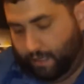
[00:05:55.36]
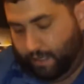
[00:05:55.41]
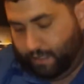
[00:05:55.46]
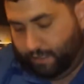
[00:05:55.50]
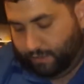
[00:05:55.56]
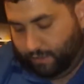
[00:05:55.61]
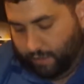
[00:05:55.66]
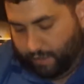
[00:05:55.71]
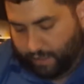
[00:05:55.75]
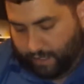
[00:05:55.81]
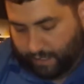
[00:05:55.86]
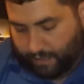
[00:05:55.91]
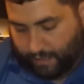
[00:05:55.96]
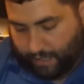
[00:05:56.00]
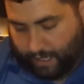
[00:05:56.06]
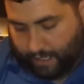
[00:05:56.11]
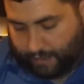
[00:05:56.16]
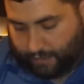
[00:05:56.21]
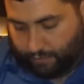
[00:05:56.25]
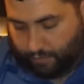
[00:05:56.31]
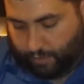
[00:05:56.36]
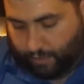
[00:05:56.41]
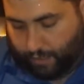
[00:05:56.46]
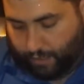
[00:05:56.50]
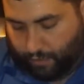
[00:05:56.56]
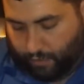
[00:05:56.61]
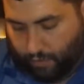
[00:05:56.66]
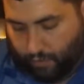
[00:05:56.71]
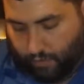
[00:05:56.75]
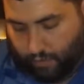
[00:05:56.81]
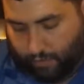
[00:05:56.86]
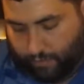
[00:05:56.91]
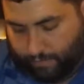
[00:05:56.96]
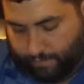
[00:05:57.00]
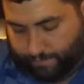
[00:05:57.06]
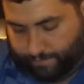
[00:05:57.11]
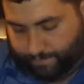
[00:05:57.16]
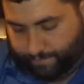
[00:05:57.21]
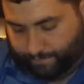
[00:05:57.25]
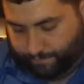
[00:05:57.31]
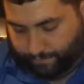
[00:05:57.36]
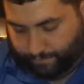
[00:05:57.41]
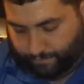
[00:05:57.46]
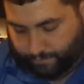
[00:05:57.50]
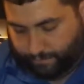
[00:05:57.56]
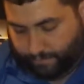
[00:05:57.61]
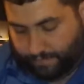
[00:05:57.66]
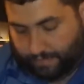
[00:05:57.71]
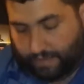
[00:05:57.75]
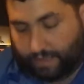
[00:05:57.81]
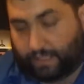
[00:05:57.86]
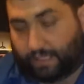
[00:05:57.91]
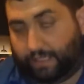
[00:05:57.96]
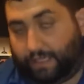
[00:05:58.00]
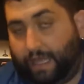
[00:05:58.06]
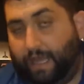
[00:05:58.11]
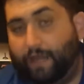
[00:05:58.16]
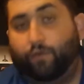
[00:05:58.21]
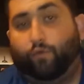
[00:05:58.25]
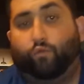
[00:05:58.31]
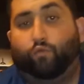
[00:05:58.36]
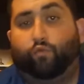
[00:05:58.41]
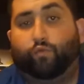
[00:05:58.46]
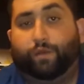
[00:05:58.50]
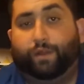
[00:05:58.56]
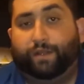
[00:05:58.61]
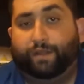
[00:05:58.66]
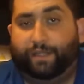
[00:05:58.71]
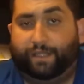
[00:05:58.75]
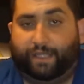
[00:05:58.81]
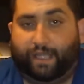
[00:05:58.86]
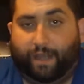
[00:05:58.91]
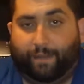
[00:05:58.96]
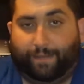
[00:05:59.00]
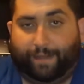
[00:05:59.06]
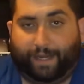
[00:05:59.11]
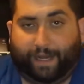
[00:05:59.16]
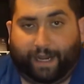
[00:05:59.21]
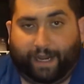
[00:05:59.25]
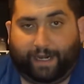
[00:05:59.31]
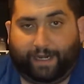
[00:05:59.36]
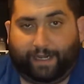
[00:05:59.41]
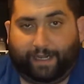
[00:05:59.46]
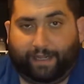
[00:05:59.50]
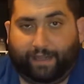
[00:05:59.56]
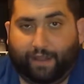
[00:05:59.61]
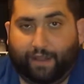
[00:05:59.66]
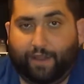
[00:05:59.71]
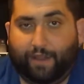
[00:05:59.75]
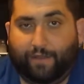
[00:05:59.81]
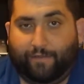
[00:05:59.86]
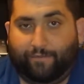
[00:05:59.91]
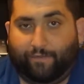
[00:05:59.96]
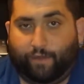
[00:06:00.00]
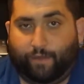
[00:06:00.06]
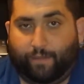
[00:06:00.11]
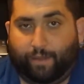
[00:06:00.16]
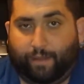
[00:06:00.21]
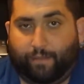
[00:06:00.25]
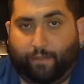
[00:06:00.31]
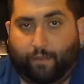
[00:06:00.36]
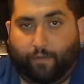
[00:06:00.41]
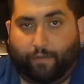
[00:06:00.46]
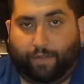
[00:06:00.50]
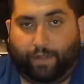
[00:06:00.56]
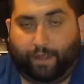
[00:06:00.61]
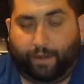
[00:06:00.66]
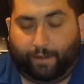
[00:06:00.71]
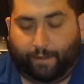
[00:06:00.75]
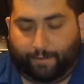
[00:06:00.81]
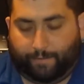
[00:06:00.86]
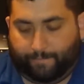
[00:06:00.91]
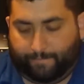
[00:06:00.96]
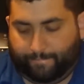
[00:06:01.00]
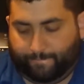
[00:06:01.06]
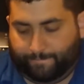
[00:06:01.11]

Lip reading: So I think that's really cool. That'll really come in handy for Amiibo Theater.